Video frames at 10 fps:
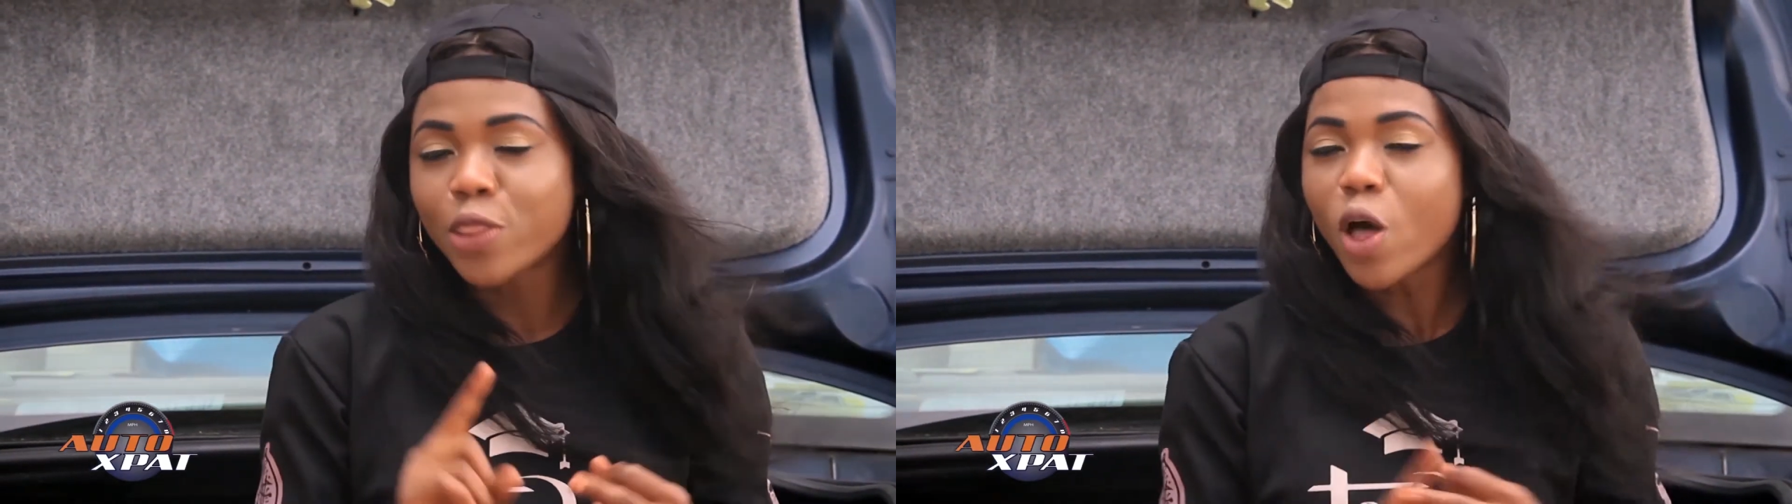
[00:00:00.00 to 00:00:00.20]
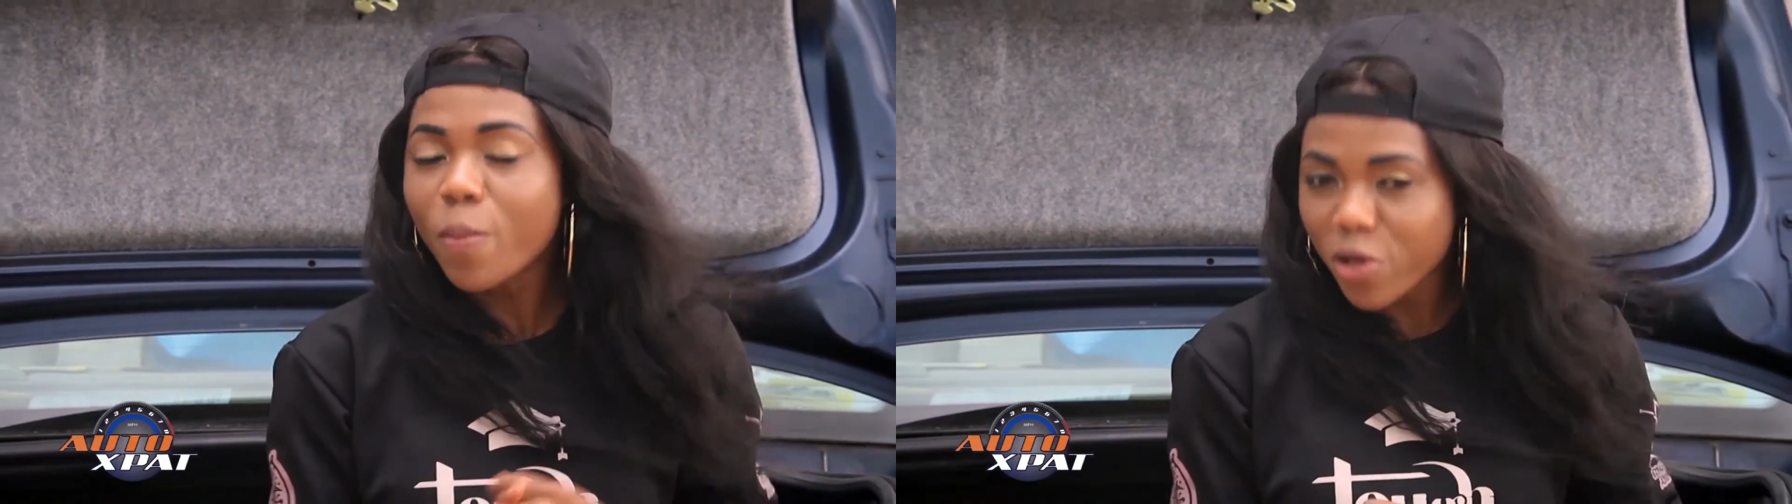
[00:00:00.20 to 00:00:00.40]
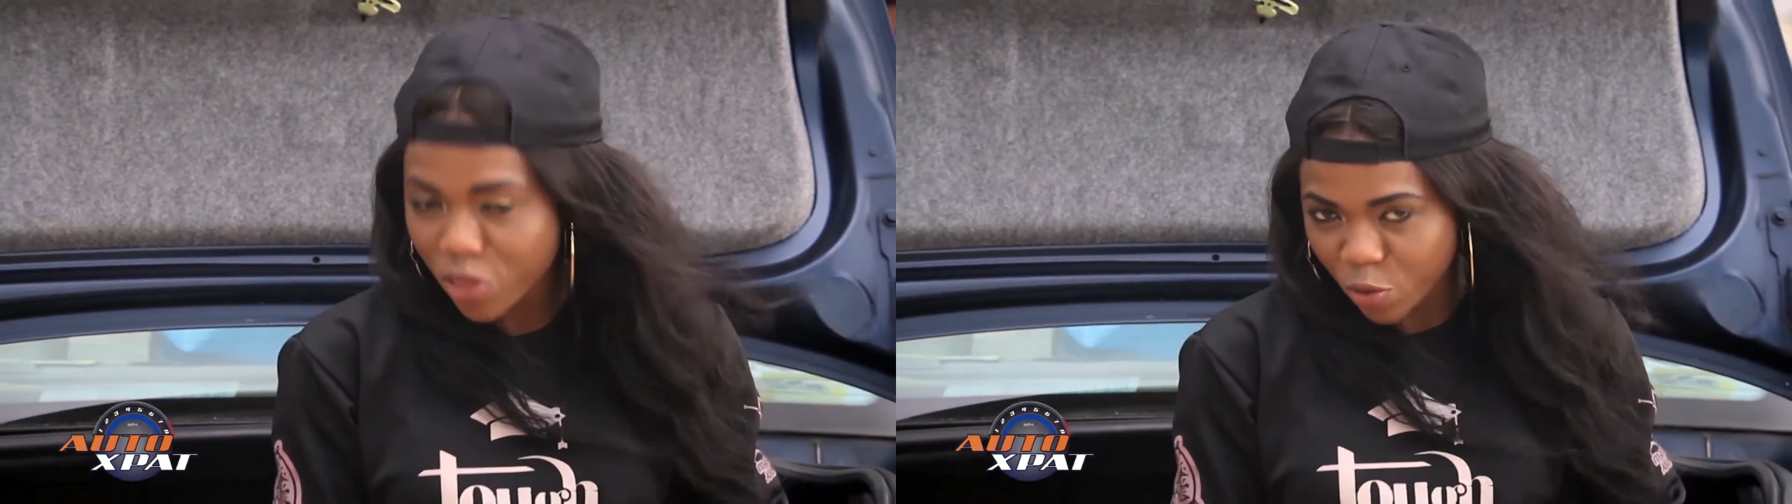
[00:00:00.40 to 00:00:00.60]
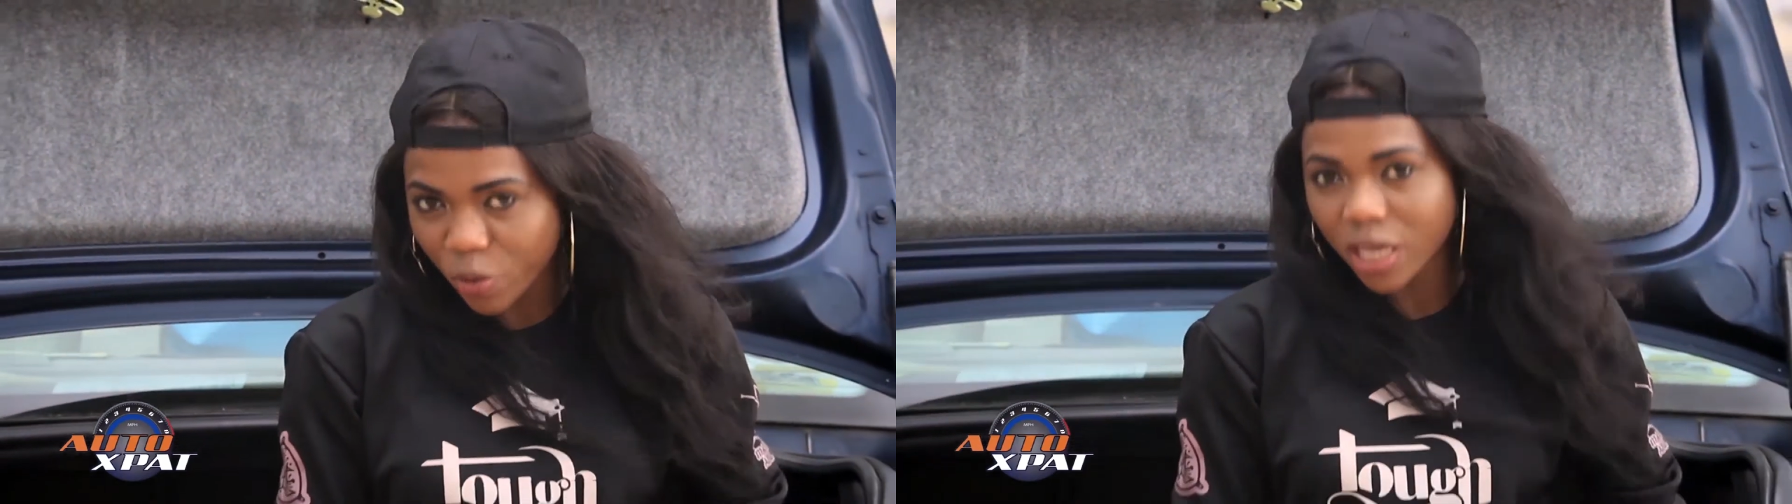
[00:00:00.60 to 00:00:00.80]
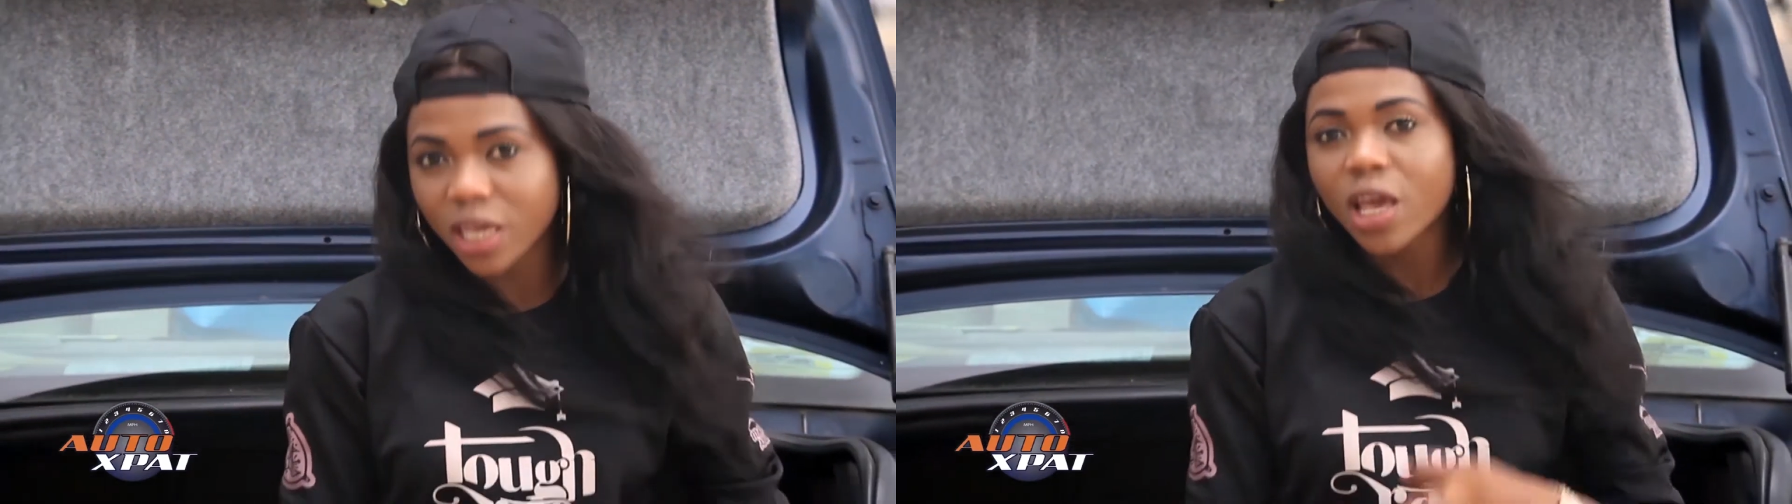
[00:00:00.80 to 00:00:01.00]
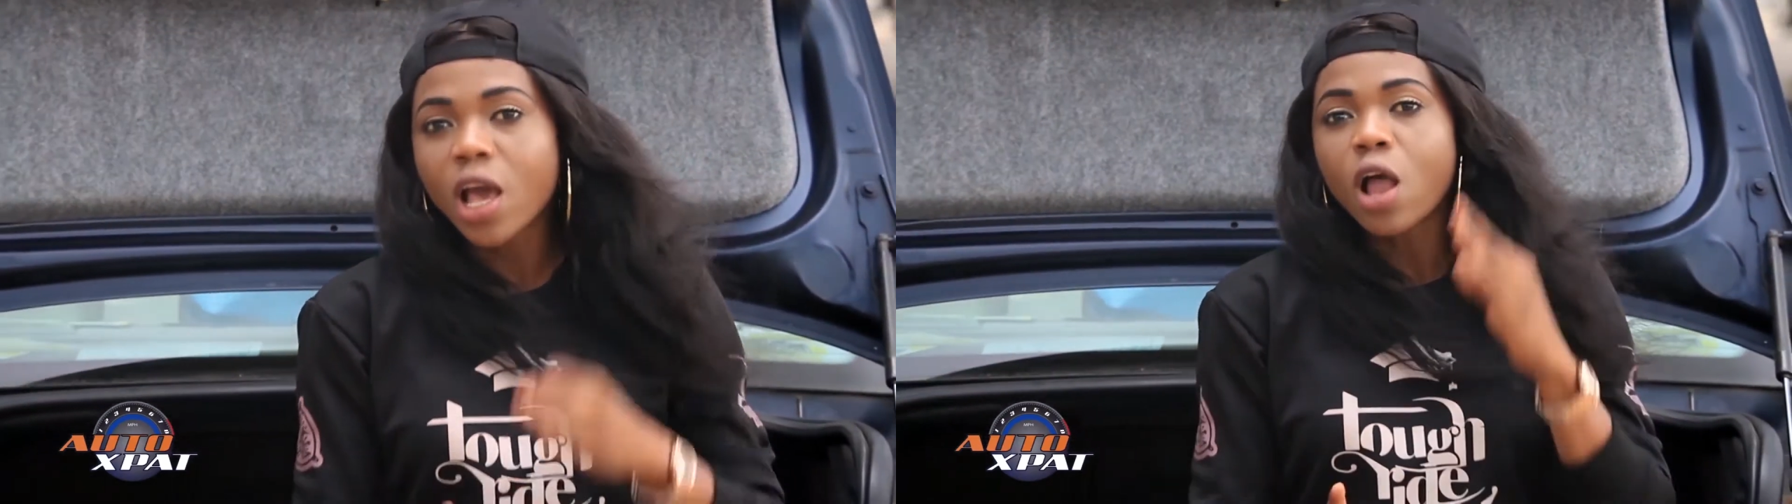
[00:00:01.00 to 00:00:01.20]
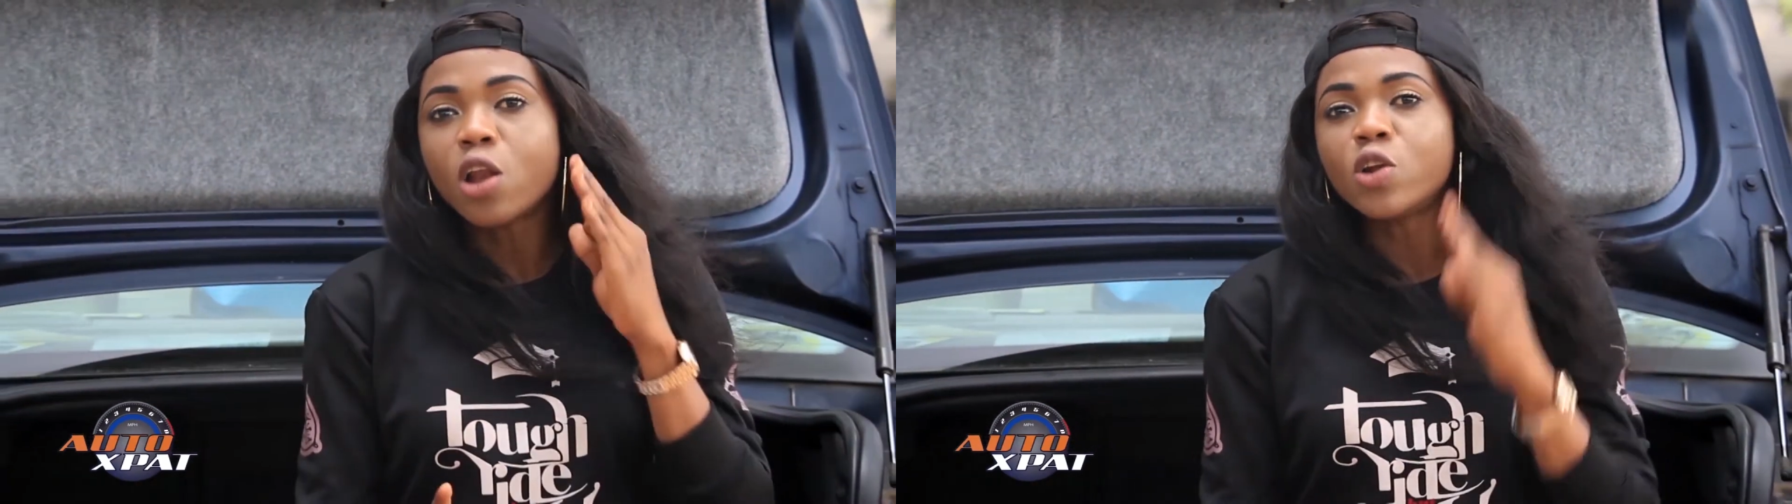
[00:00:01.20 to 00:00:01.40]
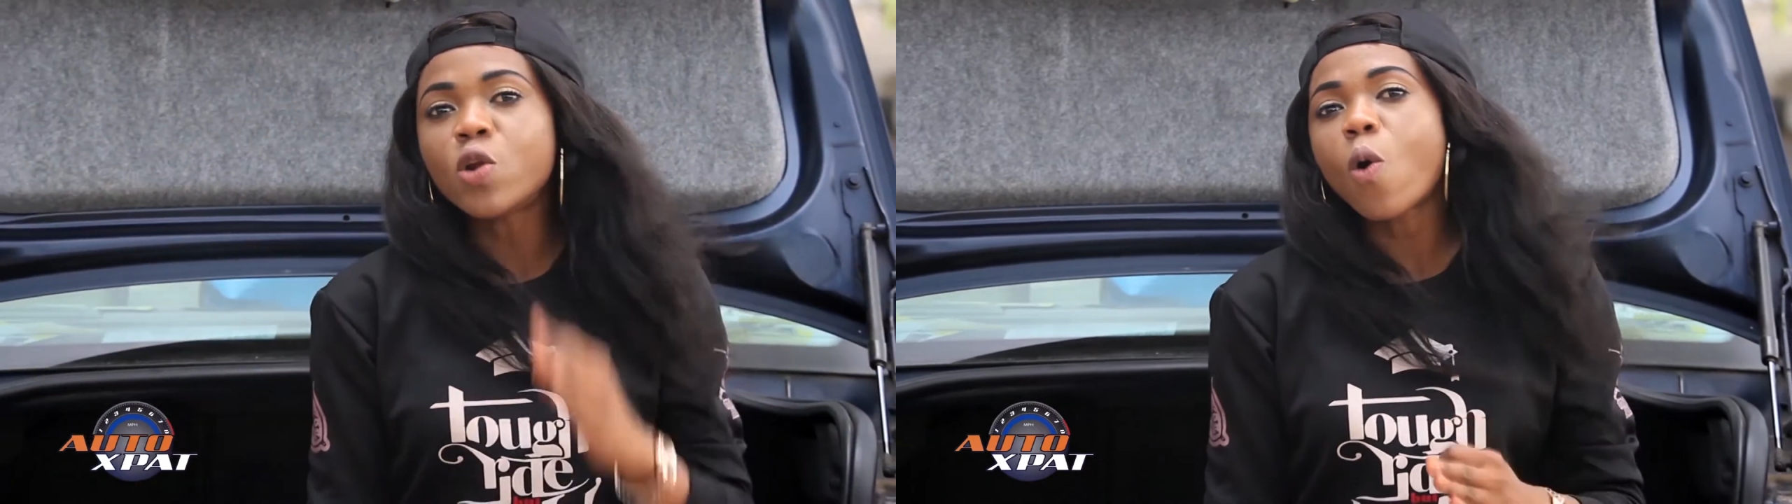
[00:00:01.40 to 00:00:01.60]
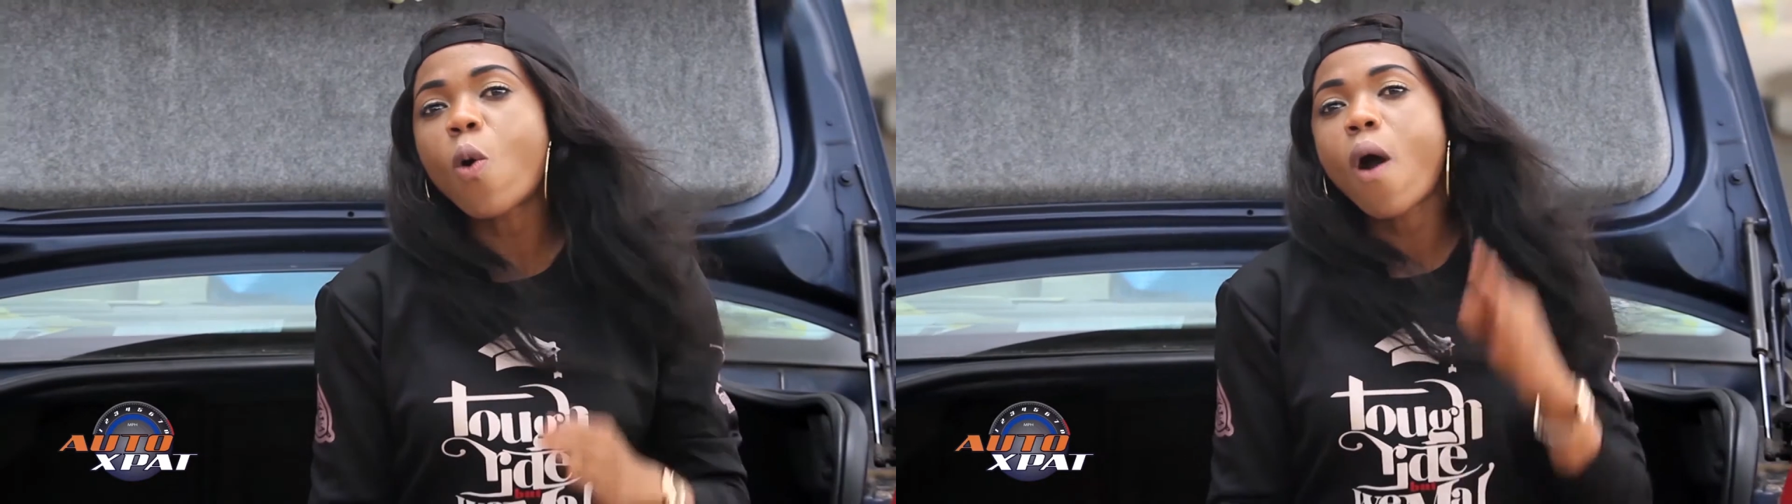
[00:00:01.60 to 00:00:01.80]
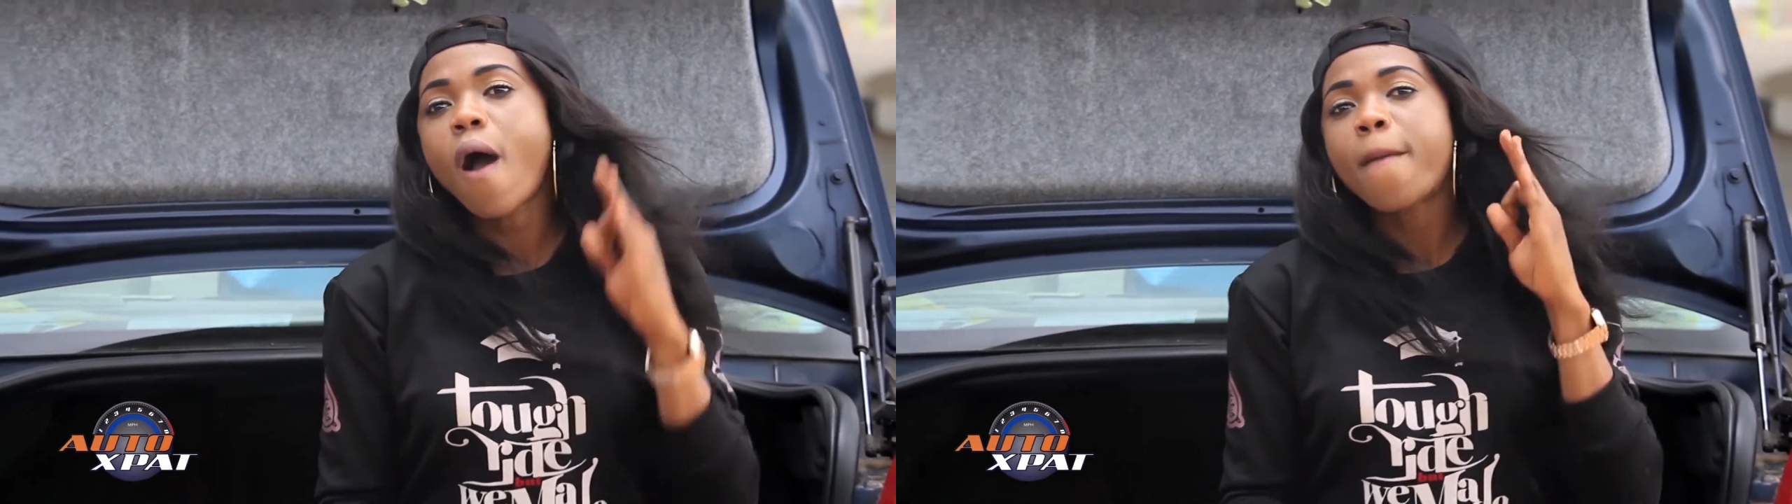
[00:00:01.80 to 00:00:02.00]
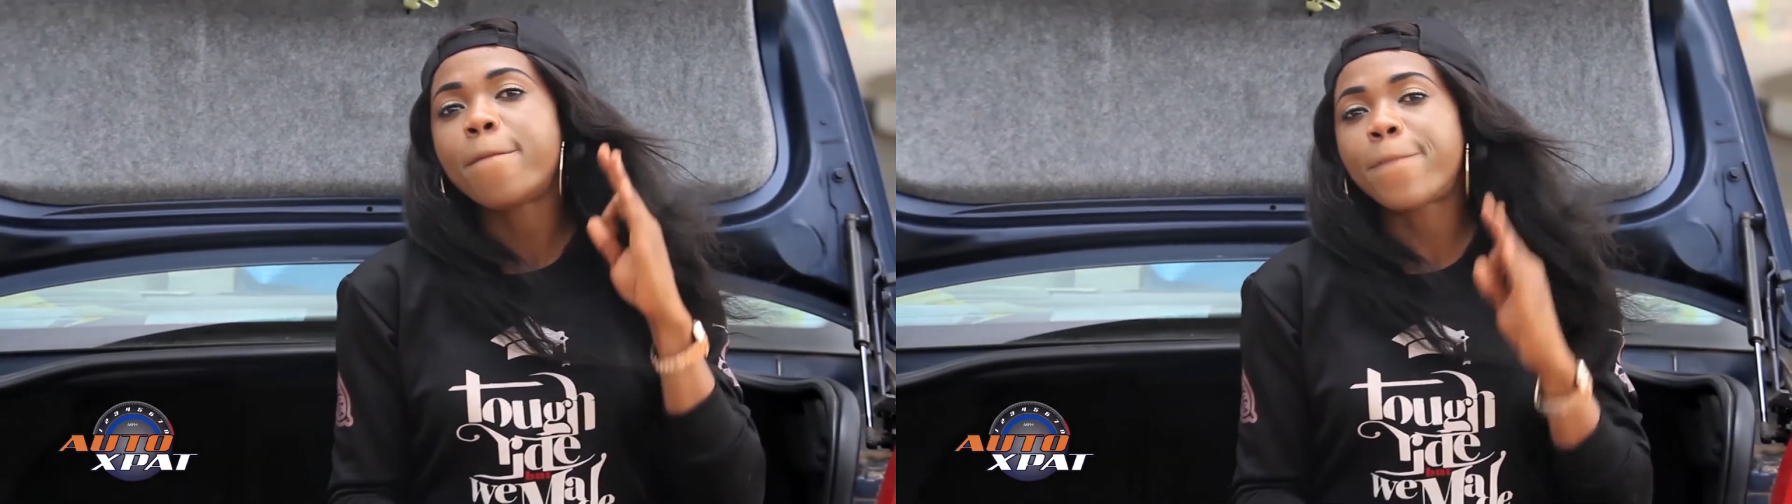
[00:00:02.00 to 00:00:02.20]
Number three, low